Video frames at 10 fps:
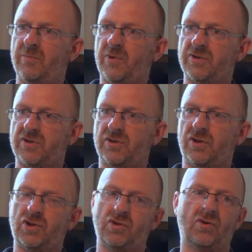because it's
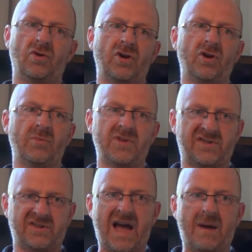not drawing up the
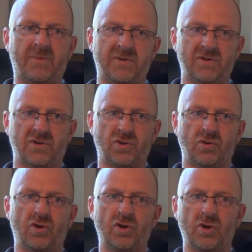sap, it's not
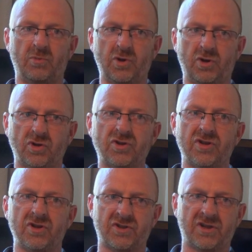drawing up the
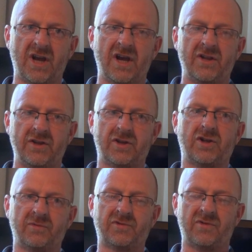goodness that
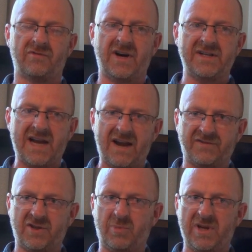comes from the vine. You have
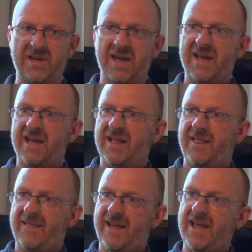to be
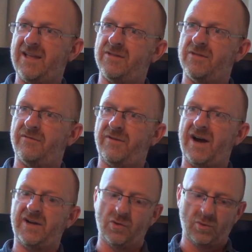in the
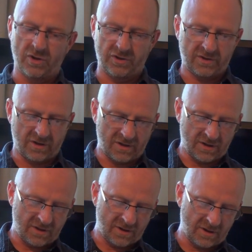vine. The word
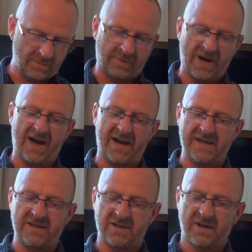
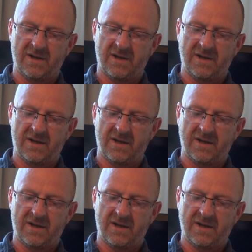abide